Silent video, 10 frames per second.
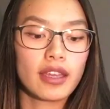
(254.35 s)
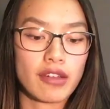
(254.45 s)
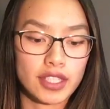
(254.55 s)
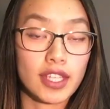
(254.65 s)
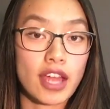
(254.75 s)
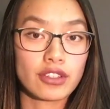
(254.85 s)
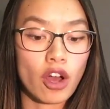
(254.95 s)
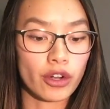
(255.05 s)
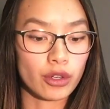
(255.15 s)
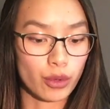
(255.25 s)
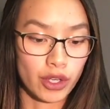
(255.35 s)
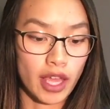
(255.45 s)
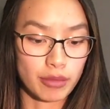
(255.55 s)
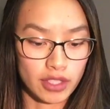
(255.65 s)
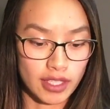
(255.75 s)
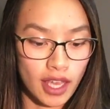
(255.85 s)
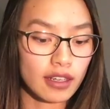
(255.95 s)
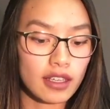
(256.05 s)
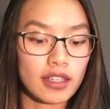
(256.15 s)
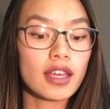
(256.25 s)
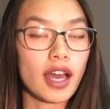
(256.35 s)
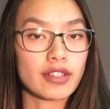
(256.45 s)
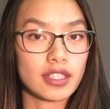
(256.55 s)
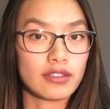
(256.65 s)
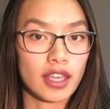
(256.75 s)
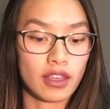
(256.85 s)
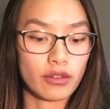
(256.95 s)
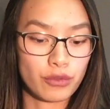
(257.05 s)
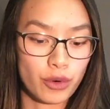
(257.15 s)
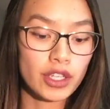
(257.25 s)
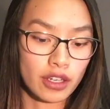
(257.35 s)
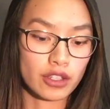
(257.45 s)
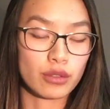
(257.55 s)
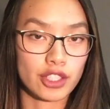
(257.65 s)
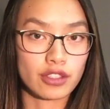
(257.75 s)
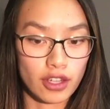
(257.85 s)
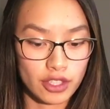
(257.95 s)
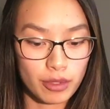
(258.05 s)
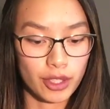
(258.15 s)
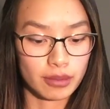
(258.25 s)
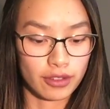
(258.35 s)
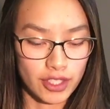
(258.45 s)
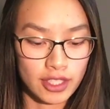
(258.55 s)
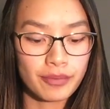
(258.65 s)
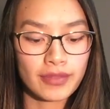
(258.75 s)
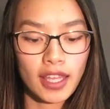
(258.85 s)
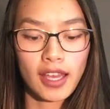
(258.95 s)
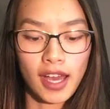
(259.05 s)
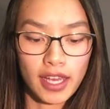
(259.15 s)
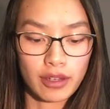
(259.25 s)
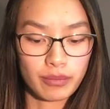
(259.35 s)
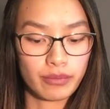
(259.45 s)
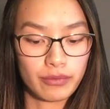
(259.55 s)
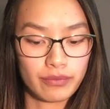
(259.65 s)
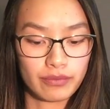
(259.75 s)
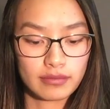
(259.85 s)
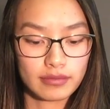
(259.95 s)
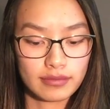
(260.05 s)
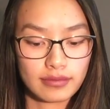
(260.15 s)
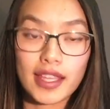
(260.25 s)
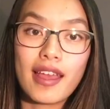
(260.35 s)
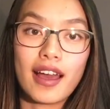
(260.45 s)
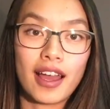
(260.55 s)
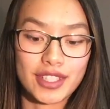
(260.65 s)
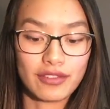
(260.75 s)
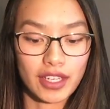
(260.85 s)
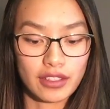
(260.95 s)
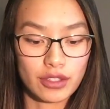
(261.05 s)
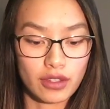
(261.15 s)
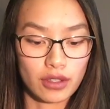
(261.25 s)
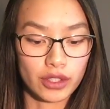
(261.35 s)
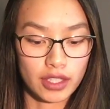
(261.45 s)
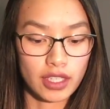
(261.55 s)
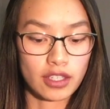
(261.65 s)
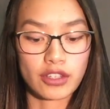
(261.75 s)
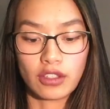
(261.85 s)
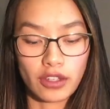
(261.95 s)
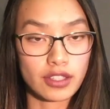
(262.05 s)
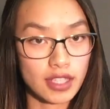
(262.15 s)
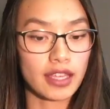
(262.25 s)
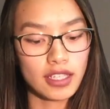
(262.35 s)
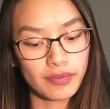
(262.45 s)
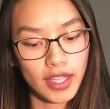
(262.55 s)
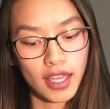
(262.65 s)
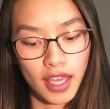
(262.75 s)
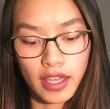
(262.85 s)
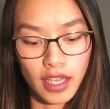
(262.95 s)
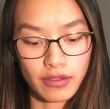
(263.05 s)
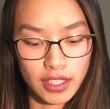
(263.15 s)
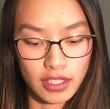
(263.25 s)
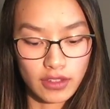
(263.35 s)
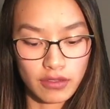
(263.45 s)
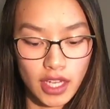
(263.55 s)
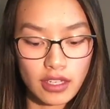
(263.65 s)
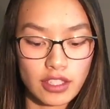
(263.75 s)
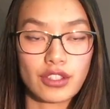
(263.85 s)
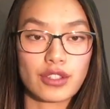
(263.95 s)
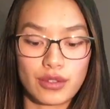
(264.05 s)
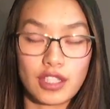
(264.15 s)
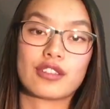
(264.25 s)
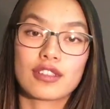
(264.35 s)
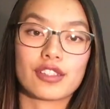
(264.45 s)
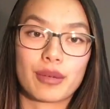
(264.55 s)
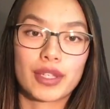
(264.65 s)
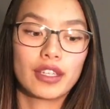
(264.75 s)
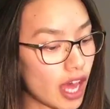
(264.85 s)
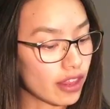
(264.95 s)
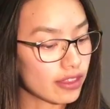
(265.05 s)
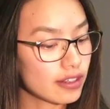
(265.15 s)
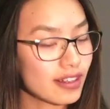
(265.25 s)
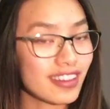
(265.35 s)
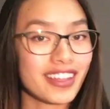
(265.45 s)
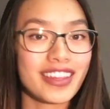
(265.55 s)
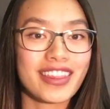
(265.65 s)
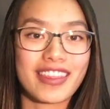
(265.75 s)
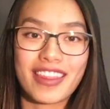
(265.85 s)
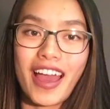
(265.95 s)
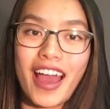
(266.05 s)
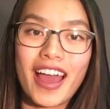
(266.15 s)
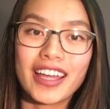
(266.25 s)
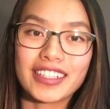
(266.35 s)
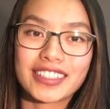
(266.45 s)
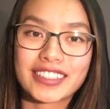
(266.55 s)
I received the National Honor Award at Music Fest Canada, I received a 4-year tuition scholarship award to my university, I was invited to the Golden Key International Honor Society, and I received the Retired Teachers Association Scholarship. Other than that,